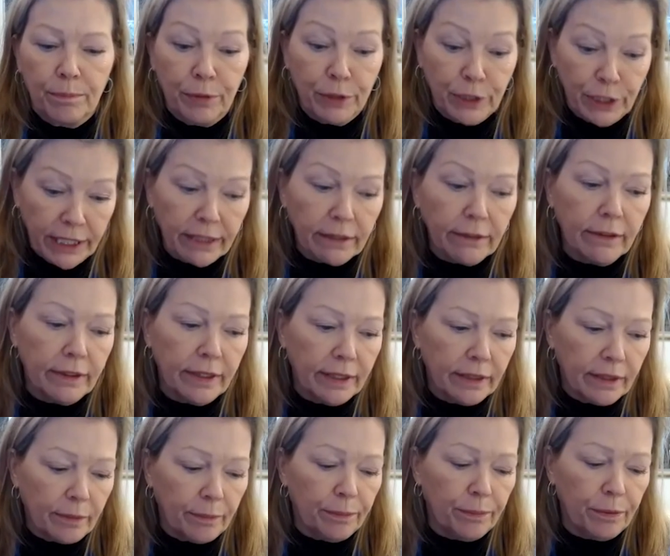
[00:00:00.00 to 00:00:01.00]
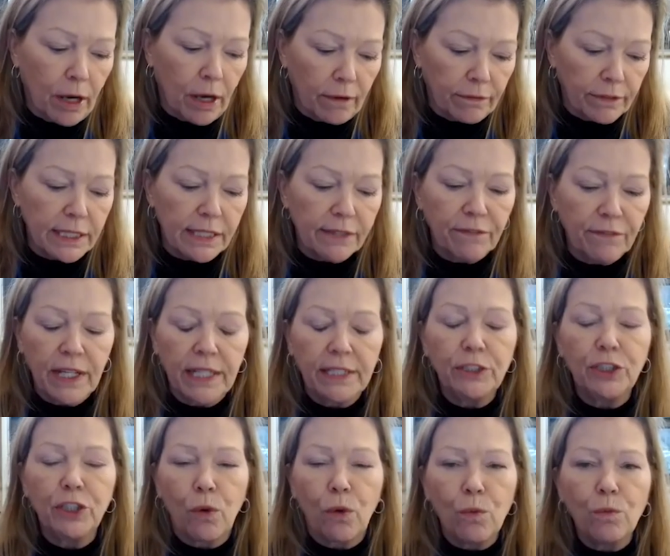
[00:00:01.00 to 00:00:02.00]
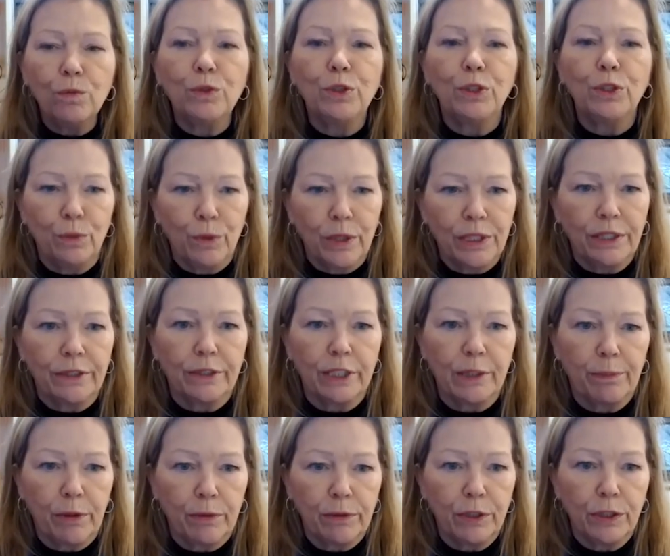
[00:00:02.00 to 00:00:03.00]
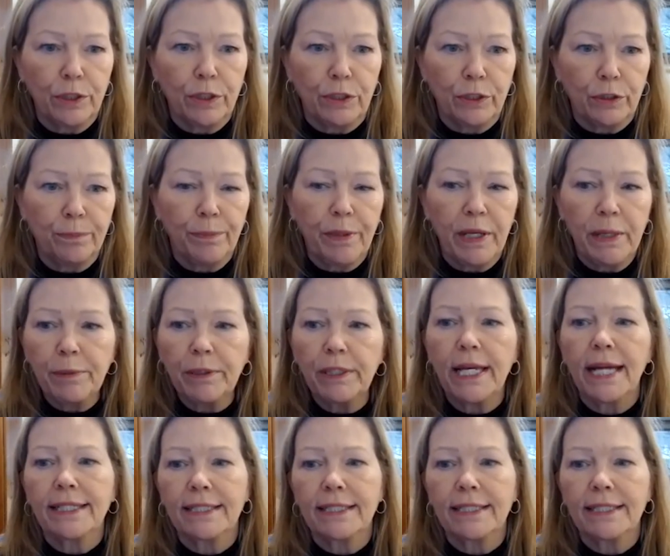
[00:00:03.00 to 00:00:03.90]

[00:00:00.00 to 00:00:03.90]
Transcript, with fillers: particularly the province, if they don't do what they're supposed to do, people